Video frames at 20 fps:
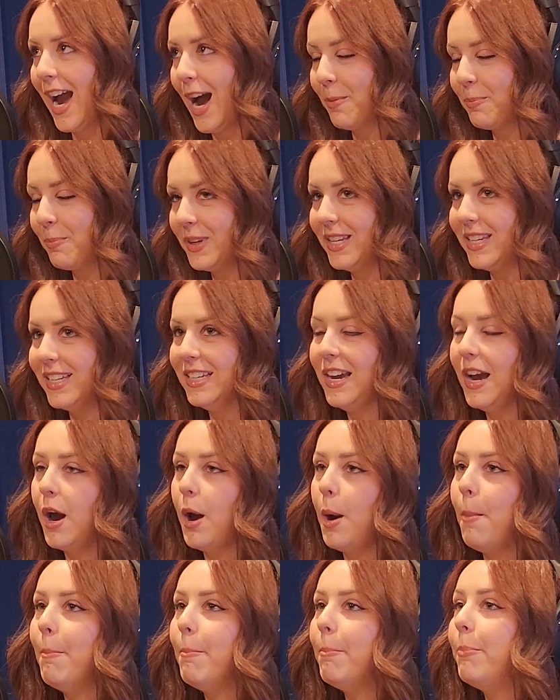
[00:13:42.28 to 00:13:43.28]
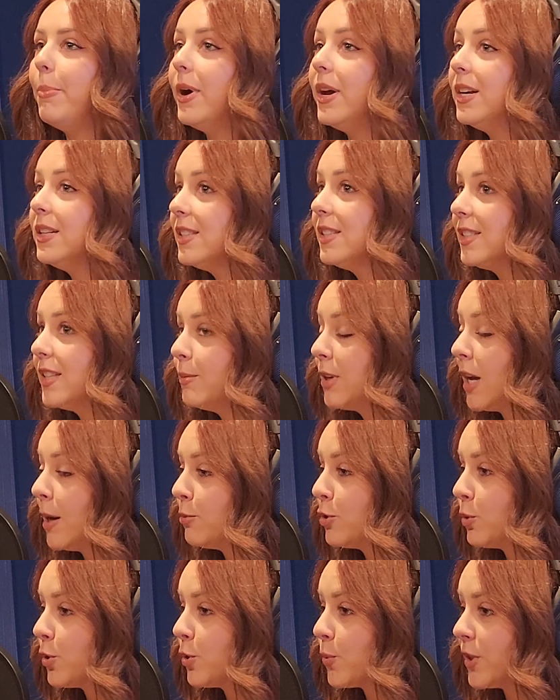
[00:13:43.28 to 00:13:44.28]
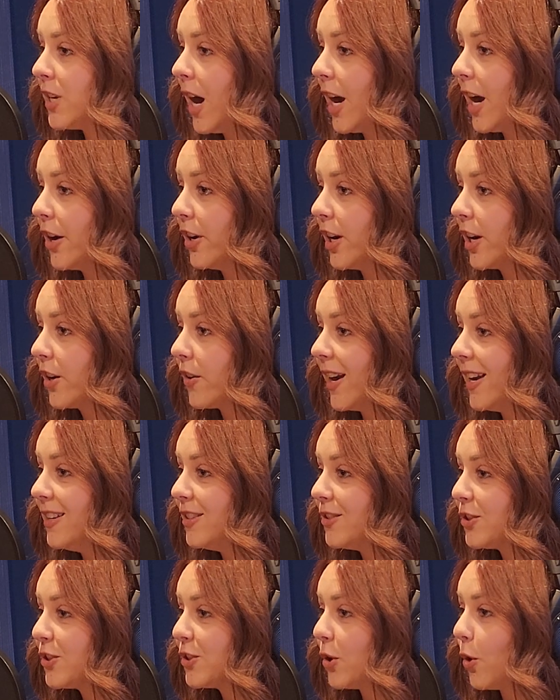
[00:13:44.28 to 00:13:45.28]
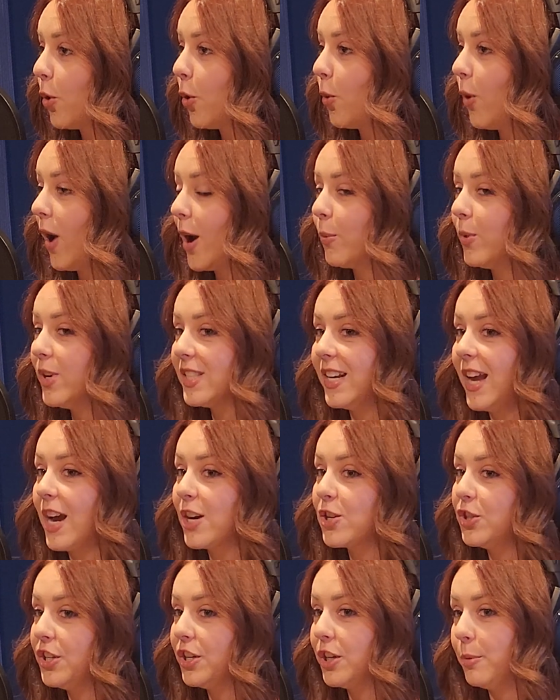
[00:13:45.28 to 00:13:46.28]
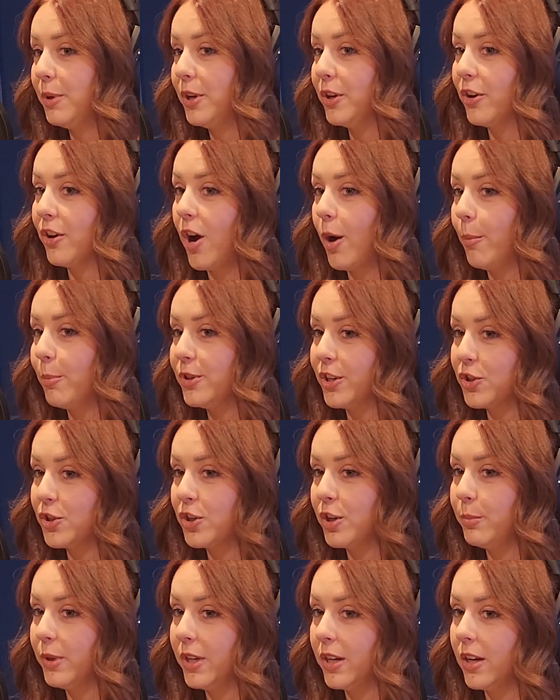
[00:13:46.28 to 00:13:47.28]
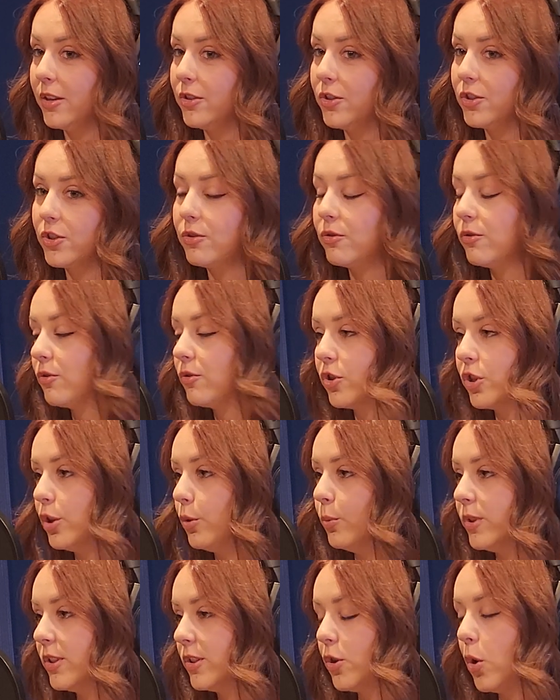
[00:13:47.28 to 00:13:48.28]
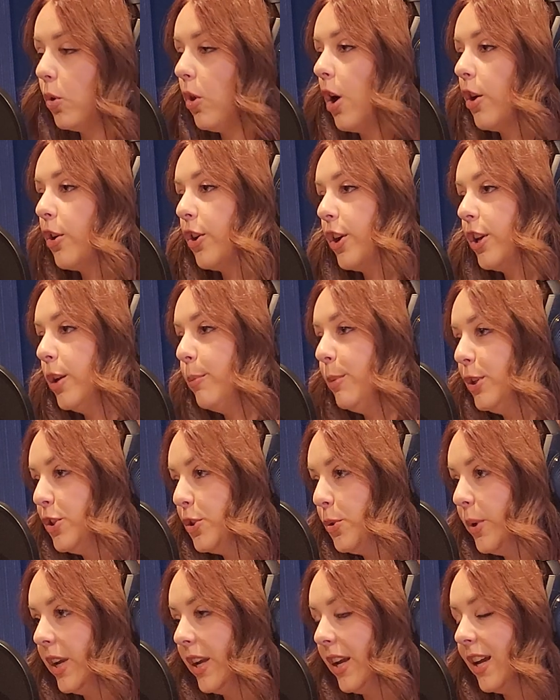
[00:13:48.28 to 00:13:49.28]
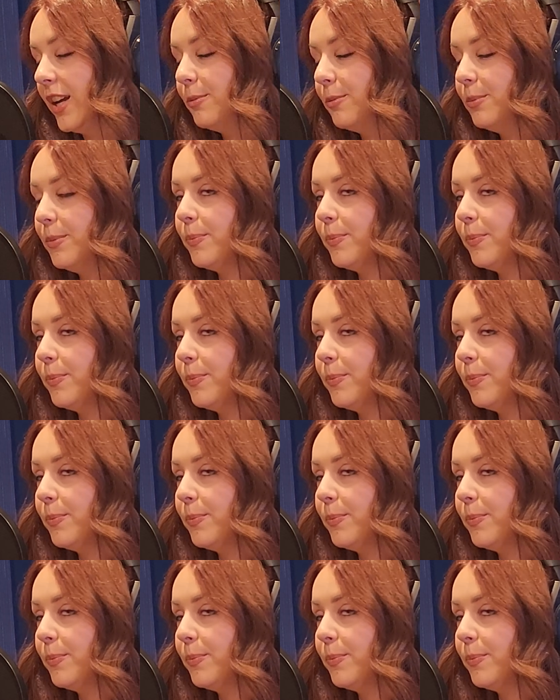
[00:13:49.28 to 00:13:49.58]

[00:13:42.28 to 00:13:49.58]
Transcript: happy, but at the same time, she was retiring, right? So I wasn't actually going to be her competition because she was no longer going to be doing it.